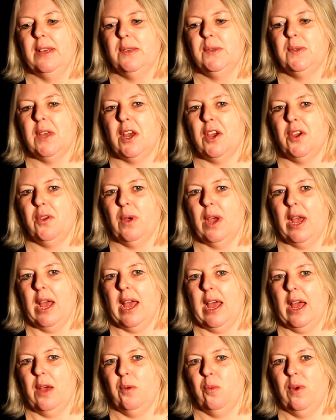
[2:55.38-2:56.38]
So
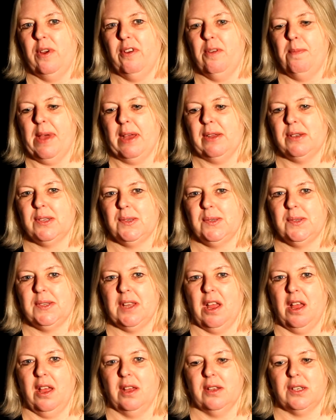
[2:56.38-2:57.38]
we're about to
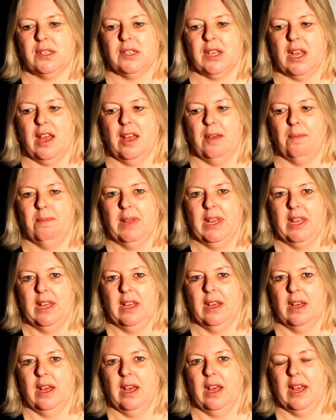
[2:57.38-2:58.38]
start
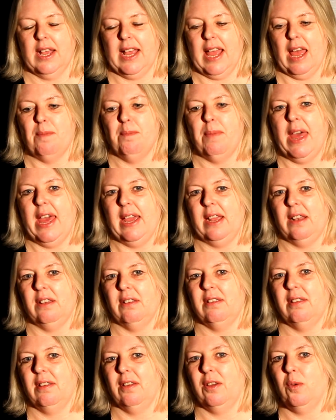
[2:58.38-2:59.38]
a
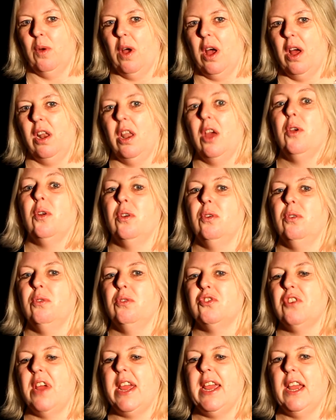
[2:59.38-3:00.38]
campaign to our
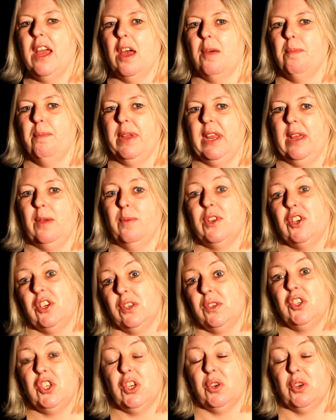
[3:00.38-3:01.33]
local train company, which is